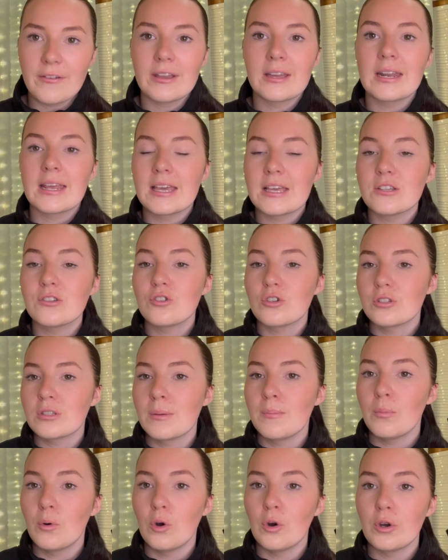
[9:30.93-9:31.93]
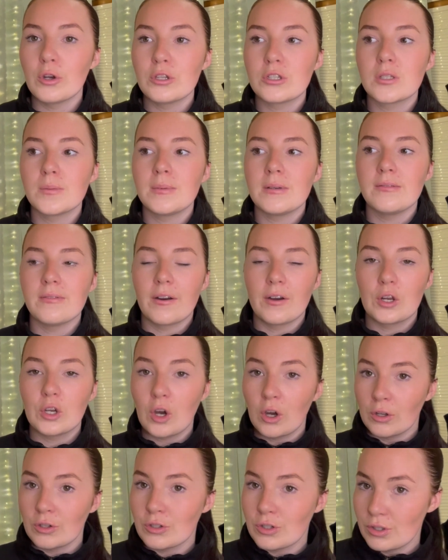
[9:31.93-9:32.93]
and it is just important to be very
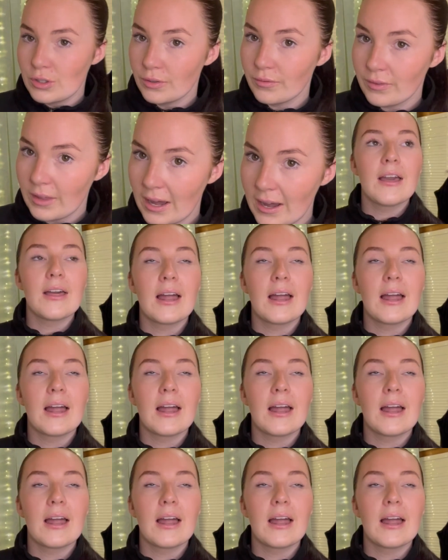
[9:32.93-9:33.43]
conscious of that.